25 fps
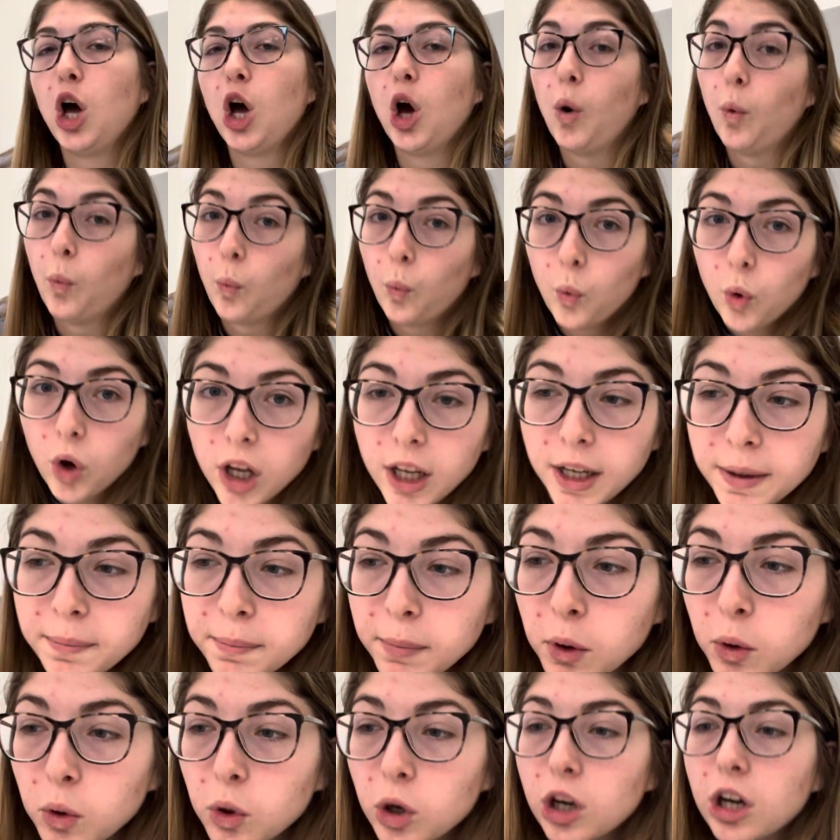One
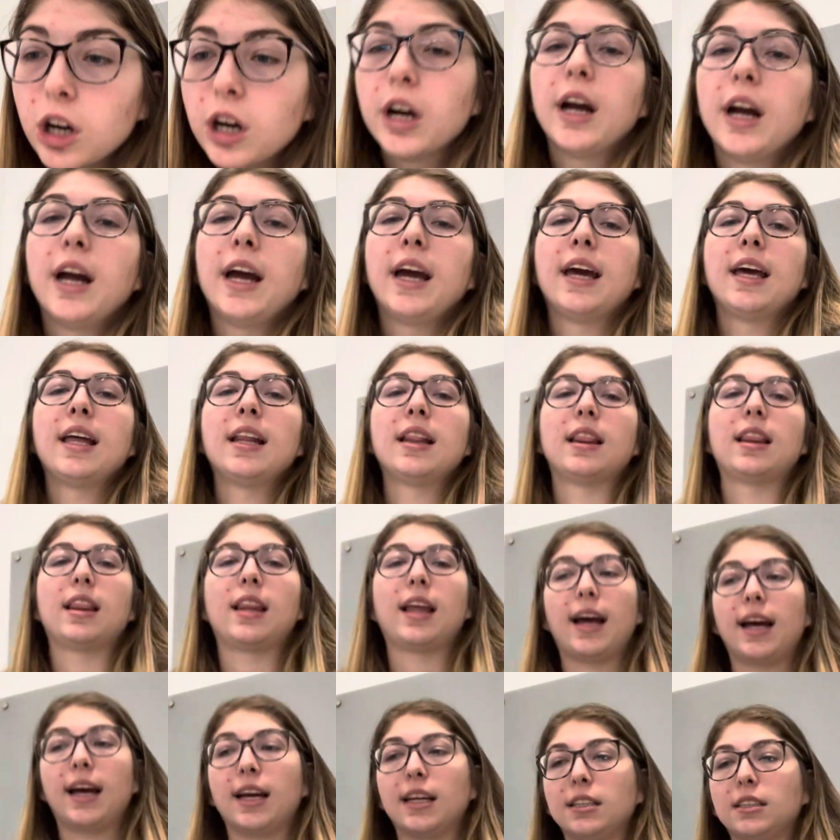more and
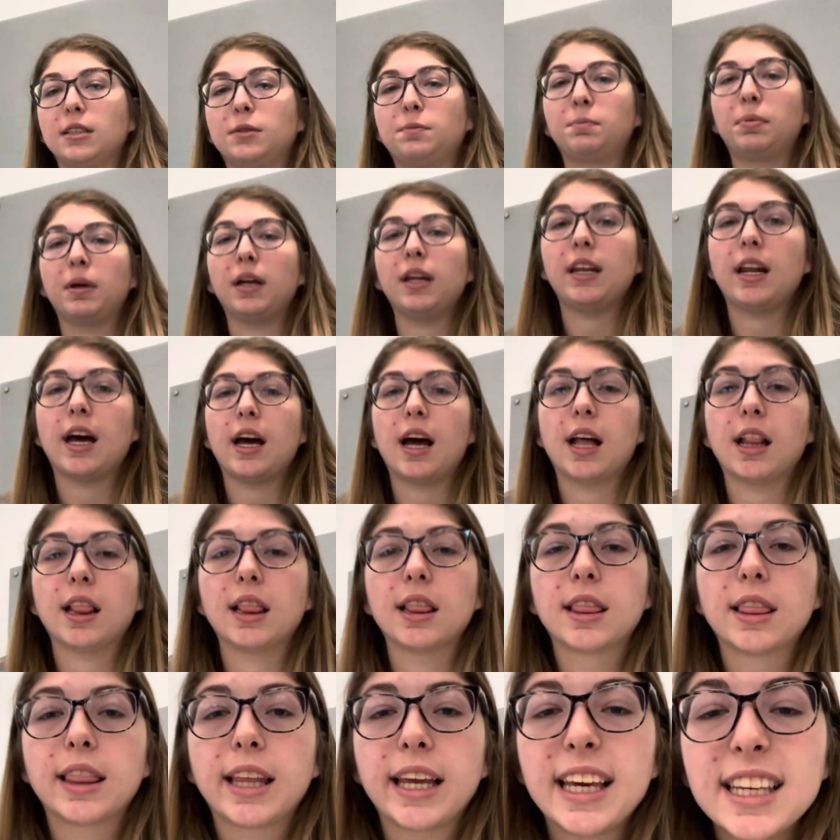last but not
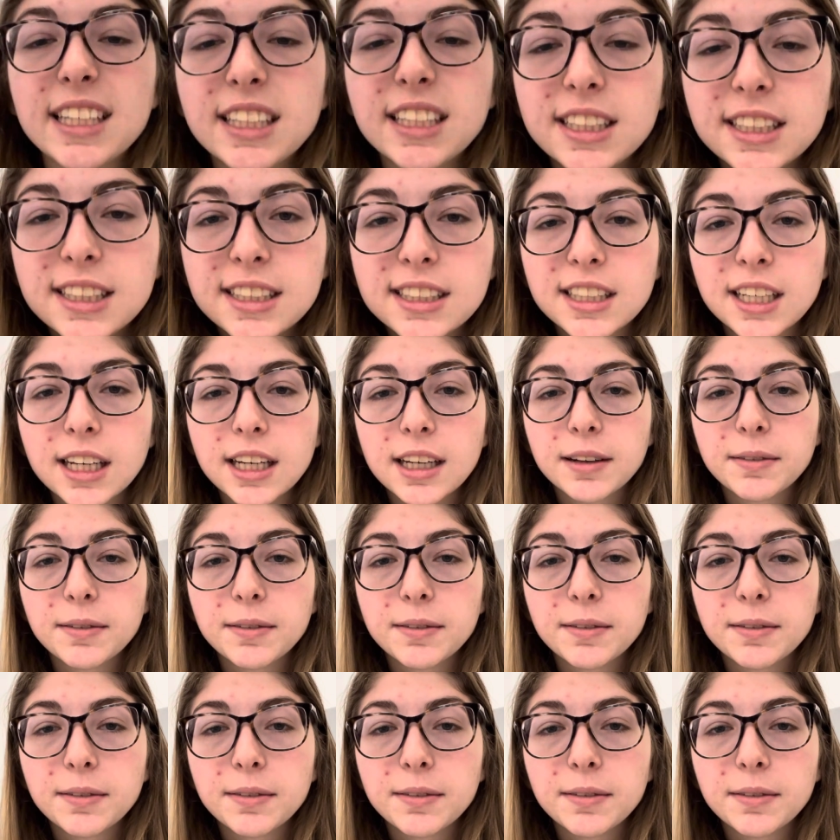least.